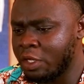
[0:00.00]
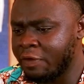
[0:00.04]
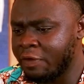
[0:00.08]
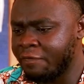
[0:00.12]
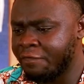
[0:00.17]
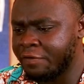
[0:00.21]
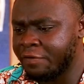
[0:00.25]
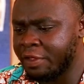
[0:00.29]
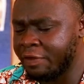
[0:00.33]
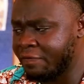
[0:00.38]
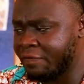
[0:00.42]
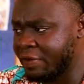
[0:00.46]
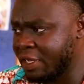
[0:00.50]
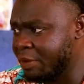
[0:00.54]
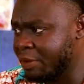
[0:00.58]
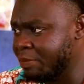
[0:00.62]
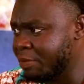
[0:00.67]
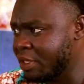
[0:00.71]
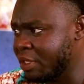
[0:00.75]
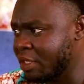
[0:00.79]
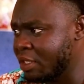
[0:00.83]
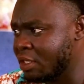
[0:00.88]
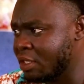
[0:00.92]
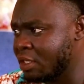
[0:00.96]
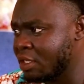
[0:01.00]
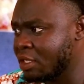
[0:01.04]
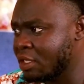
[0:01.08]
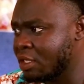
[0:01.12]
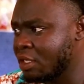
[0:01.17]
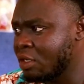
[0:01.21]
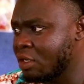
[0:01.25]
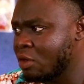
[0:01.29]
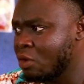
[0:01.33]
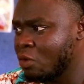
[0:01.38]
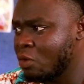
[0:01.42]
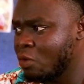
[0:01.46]
If I may,
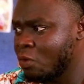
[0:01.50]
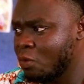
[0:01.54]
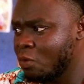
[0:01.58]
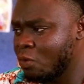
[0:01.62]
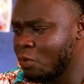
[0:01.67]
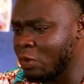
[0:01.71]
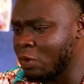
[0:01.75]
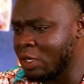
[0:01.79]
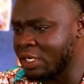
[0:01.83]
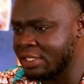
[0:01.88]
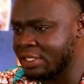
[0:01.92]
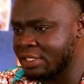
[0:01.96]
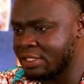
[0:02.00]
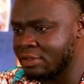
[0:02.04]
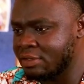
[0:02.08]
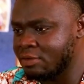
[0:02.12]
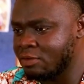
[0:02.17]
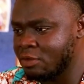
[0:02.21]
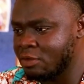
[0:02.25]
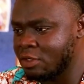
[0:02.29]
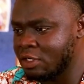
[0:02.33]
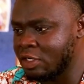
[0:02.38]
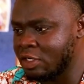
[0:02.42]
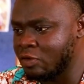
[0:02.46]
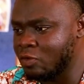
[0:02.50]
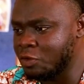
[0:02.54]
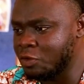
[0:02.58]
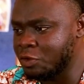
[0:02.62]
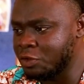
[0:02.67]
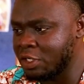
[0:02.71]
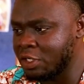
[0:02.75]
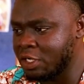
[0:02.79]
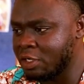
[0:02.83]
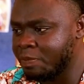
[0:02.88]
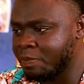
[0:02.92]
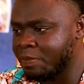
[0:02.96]
what
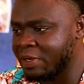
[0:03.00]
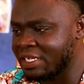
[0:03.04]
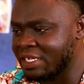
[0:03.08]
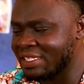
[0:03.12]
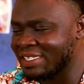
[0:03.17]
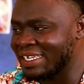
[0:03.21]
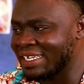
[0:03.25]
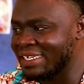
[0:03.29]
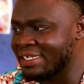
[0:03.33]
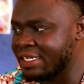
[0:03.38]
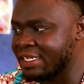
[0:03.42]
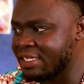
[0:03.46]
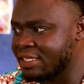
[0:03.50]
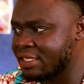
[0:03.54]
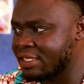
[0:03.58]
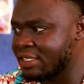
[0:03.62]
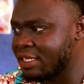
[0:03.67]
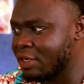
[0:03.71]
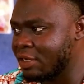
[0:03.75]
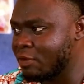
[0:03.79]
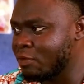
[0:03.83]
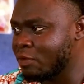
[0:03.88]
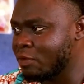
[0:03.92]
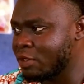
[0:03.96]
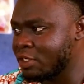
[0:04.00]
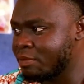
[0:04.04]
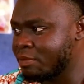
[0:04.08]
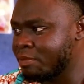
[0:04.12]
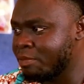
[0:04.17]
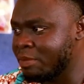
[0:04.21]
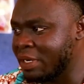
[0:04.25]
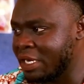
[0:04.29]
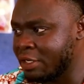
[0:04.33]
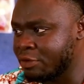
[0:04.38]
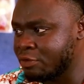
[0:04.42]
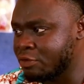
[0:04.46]
could you help us understand what
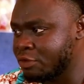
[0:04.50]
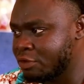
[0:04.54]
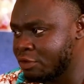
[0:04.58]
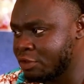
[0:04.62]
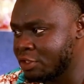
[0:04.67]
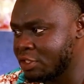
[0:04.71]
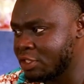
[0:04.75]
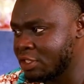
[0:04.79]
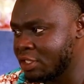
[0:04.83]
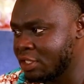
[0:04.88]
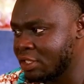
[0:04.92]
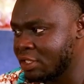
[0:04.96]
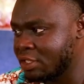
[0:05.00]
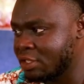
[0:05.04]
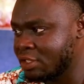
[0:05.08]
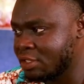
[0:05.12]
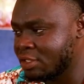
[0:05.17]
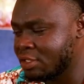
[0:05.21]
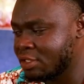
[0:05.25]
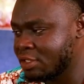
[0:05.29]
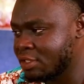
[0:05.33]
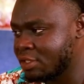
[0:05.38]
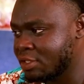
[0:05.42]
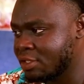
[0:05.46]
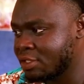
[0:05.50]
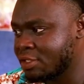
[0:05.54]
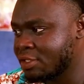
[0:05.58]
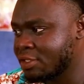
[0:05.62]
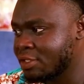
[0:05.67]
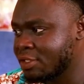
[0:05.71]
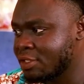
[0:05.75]
malnutrition is?